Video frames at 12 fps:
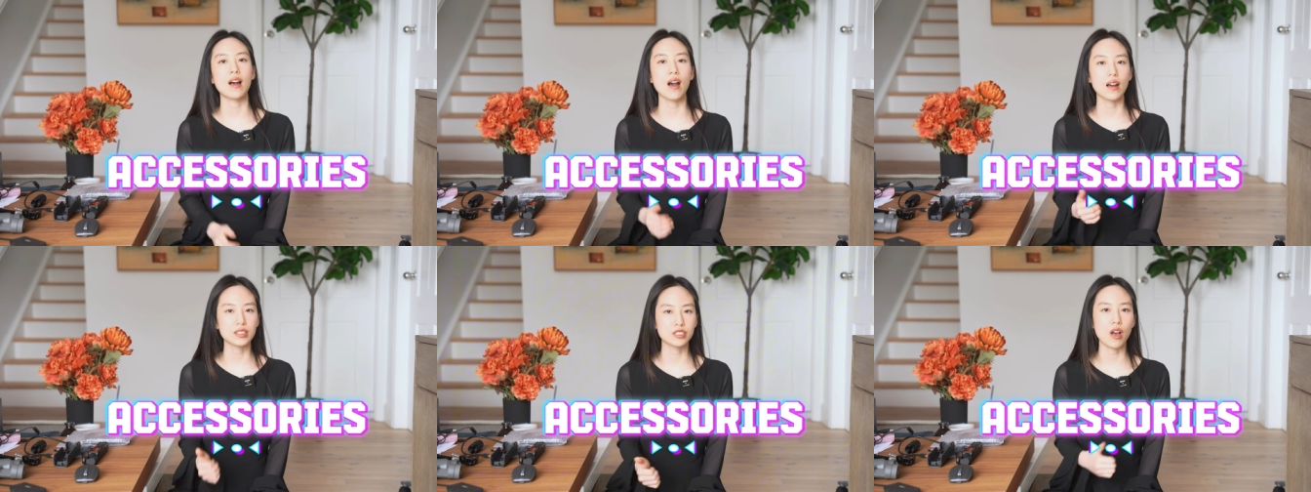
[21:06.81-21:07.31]

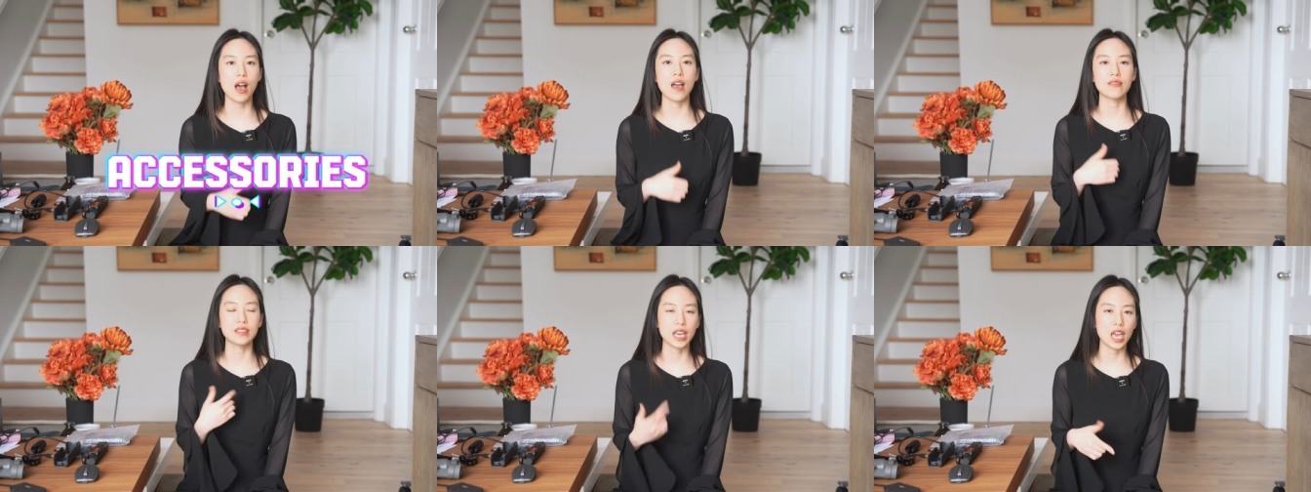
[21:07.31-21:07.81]
hard
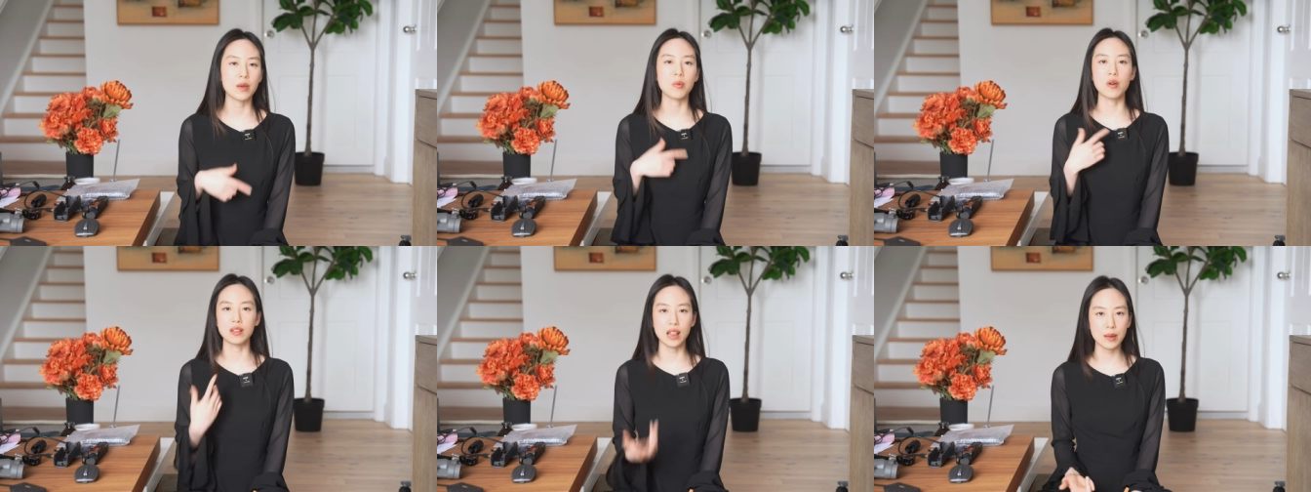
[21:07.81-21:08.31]
drive,
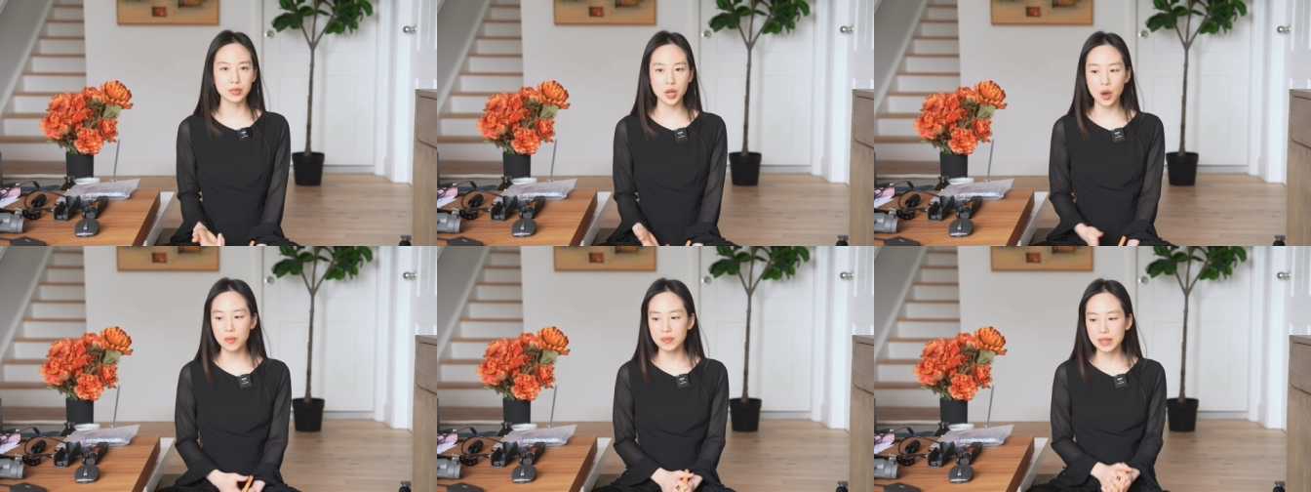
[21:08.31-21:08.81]
cable and
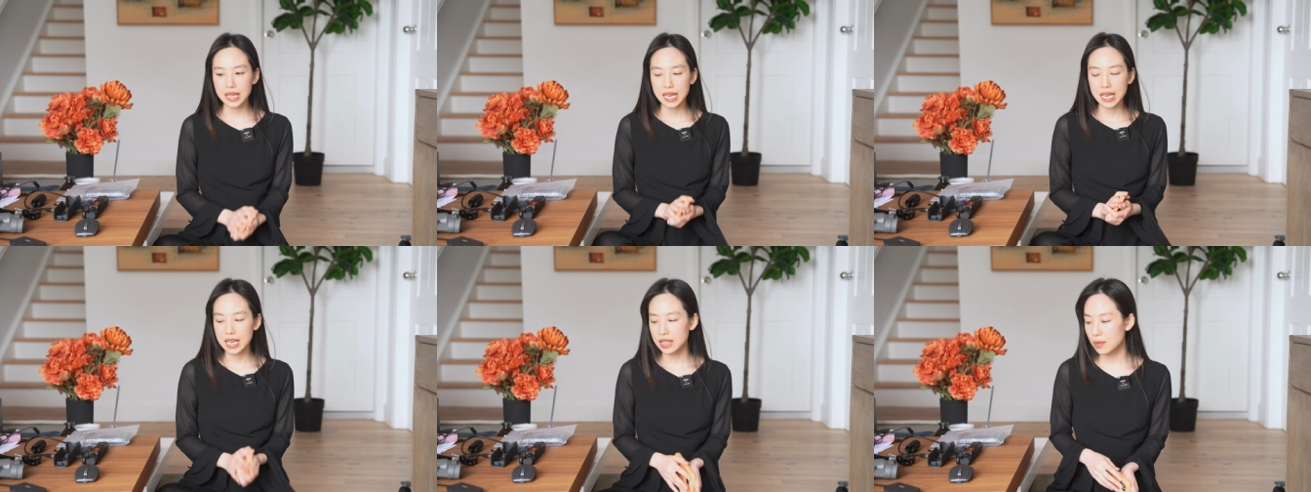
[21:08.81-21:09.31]
laptop.
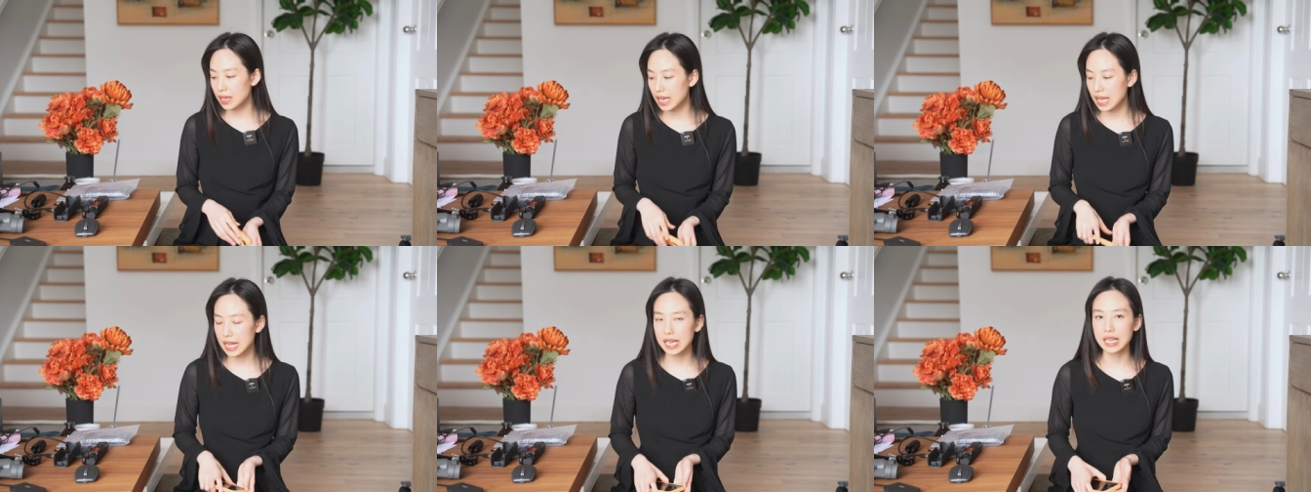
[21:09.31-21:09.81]
In the
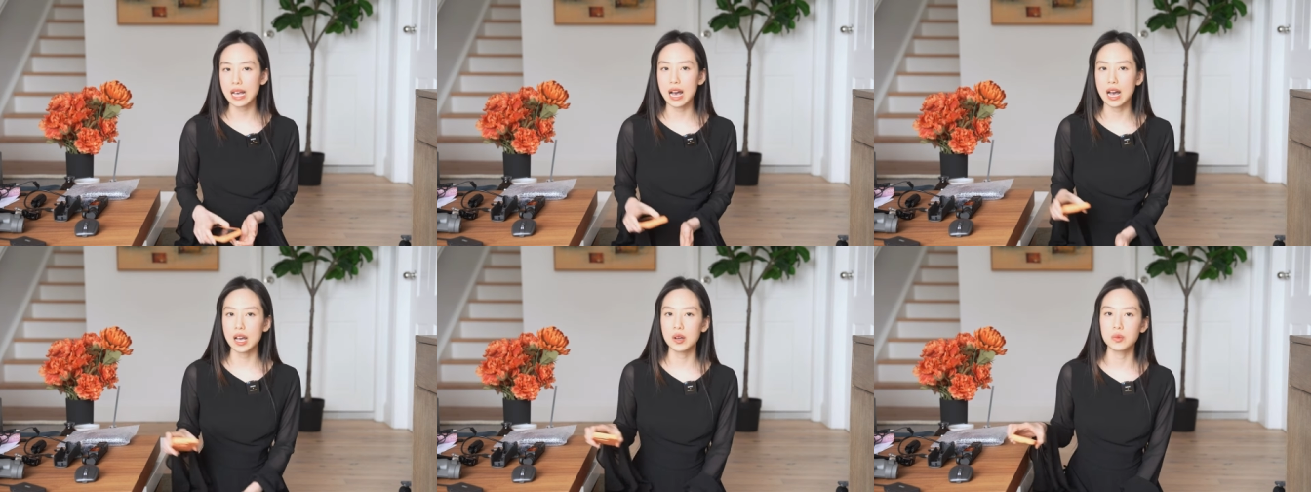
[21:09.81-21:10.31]
beginning,
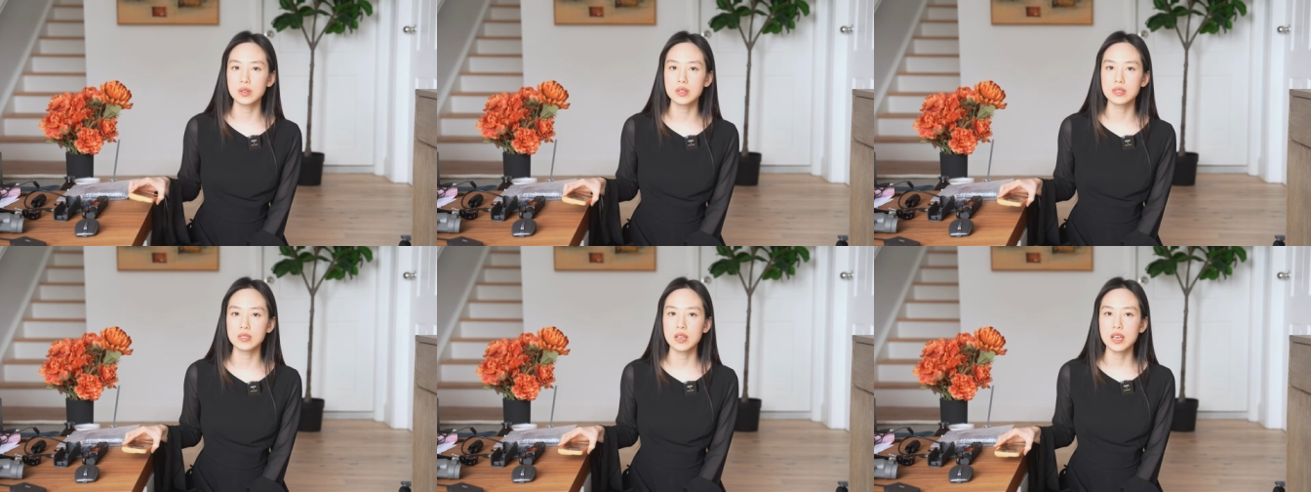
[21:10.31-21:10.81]
I
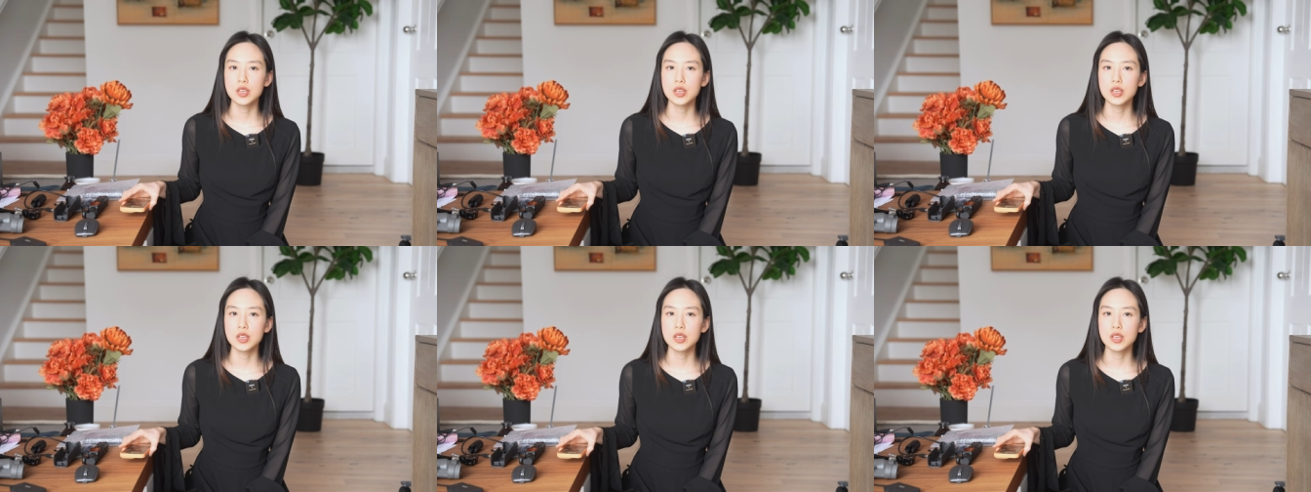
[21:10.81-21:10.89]
was